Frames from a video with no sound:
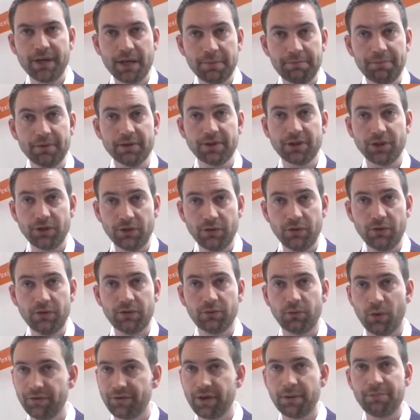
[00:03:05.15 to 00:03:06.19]
people to
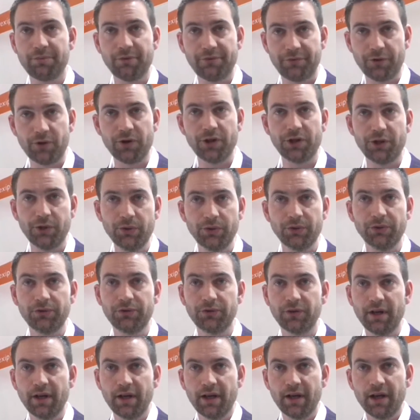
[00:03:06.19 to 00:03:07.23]
use what they prefer to
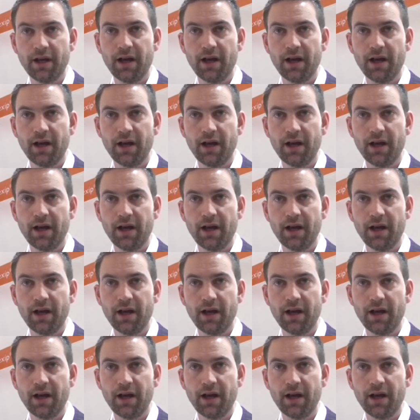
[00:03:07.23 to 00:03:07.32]
use,